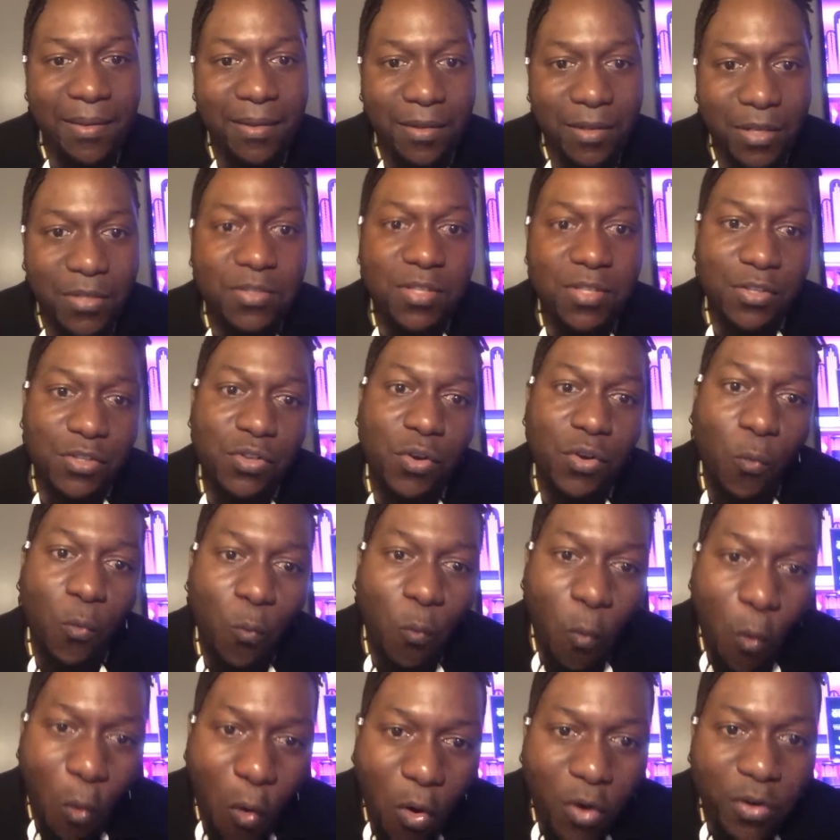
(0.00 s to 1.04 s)
This is your
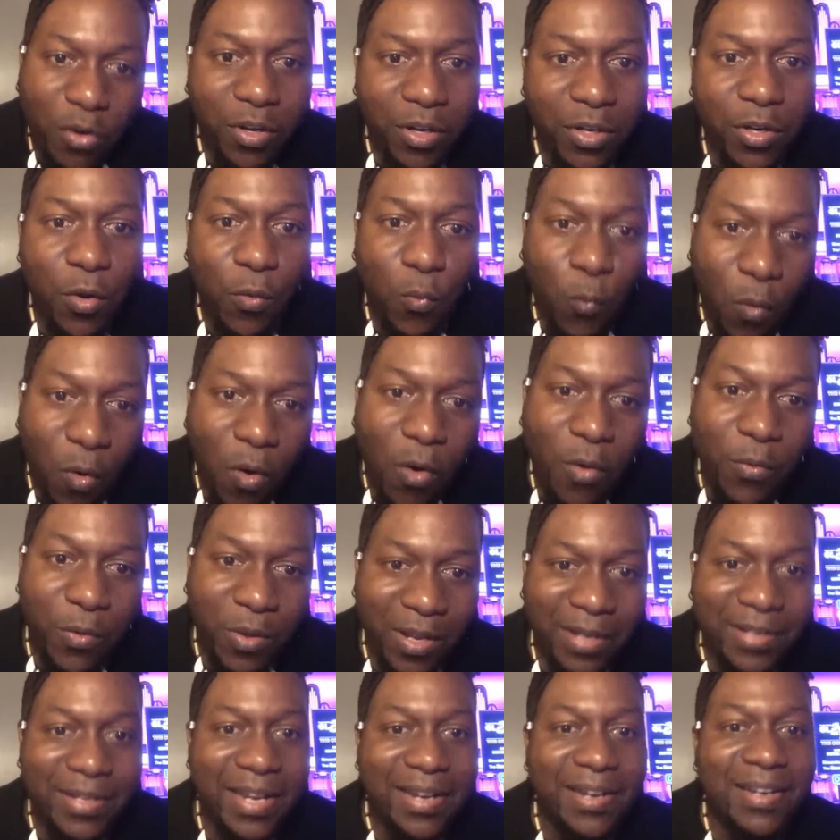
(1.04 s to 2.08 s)
warrior.
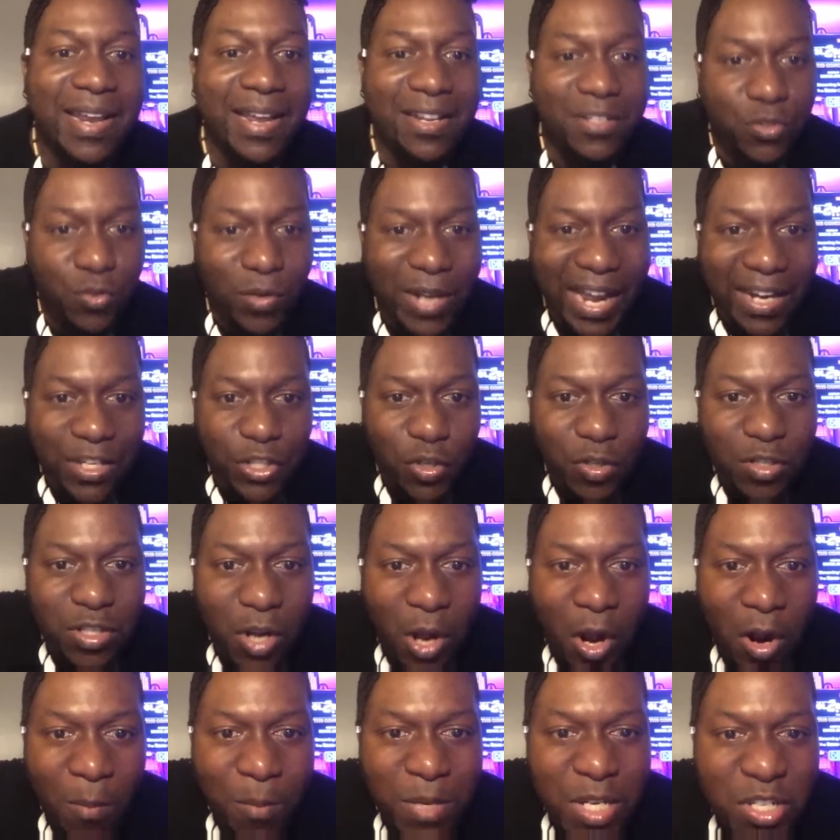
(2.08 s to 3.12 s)
And then you got your
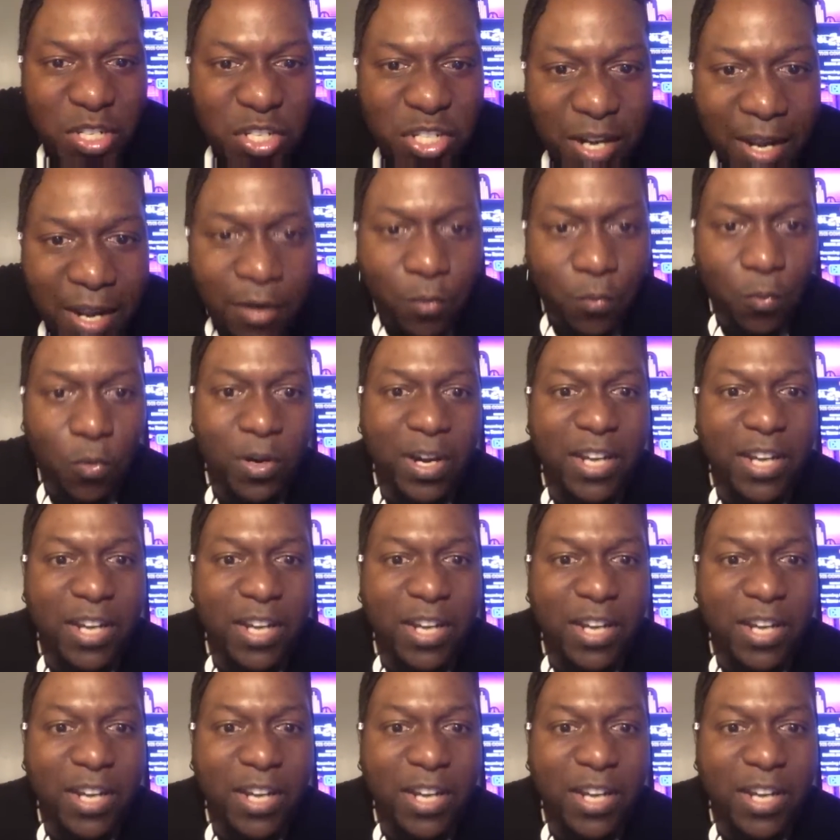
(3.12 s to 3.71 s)
army general.